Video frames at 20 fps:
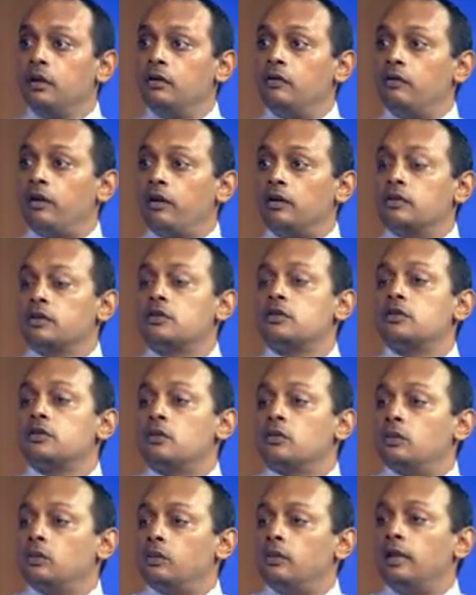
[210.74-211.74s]
right?
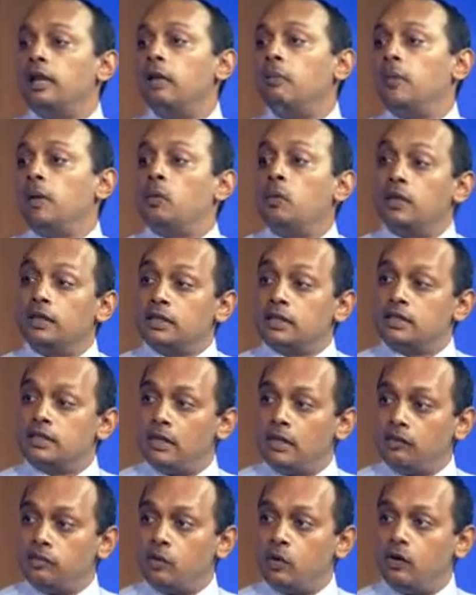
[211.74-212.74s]
So they may want to
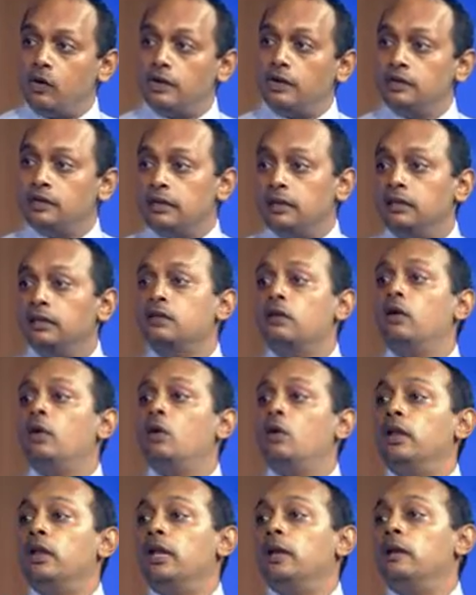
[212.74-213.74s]
self-quarantine,
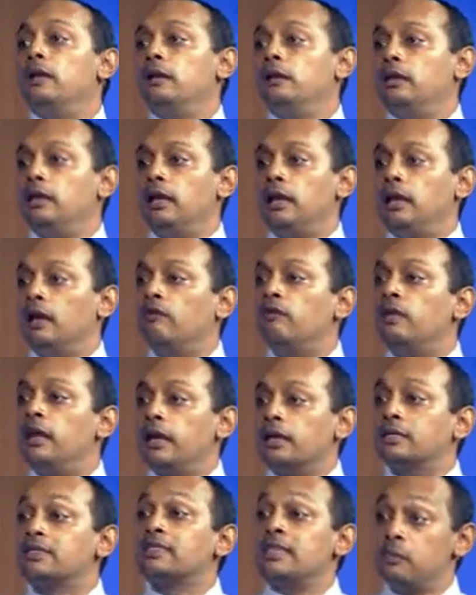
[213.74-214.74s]
or if they
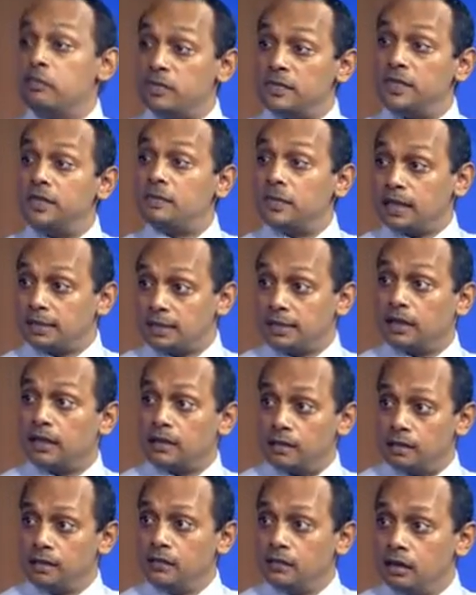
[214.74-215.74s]
are
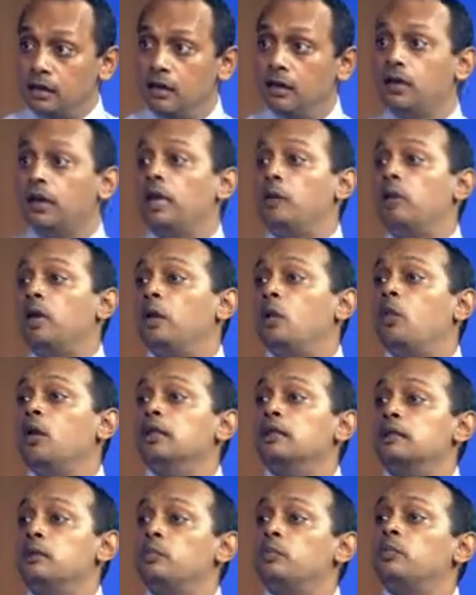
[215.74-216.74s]
symptomatic, they may
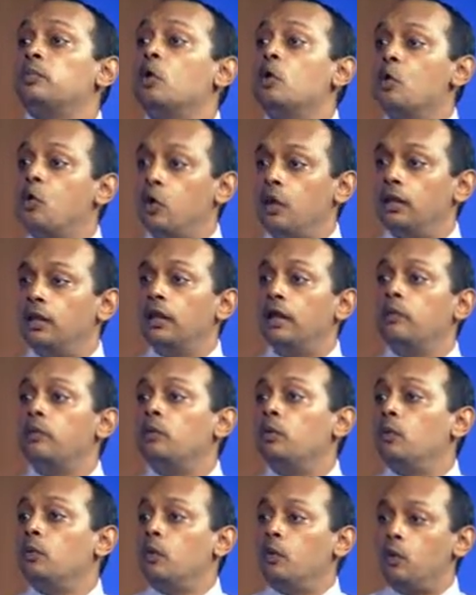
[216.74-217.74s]
want to call
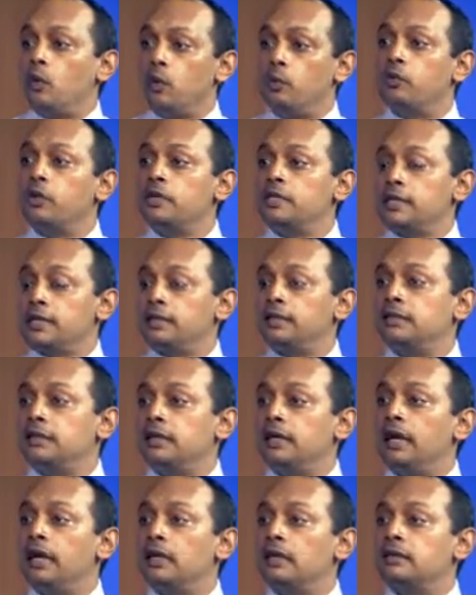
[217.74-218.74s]
or present to
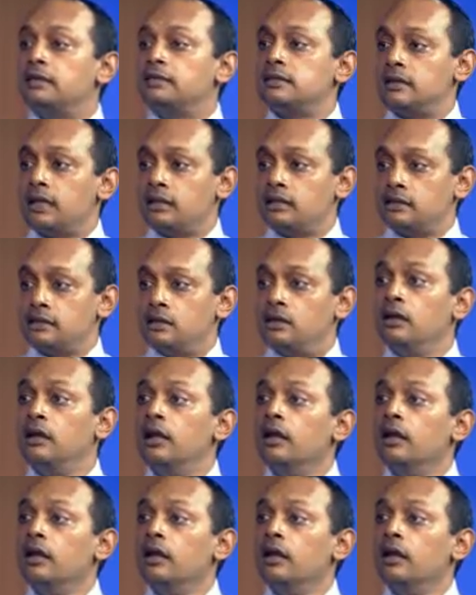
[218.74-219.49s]
the health center.